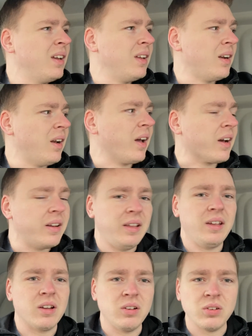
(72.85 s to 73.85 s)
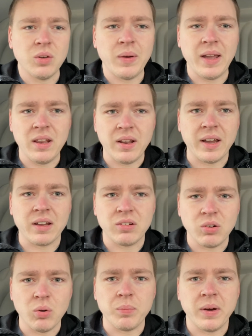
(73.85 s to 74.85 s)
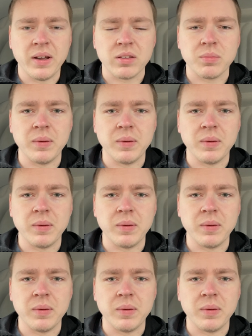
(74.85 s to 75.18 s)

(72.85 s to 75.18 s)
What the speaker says: Luckily you can do it in like short bursts,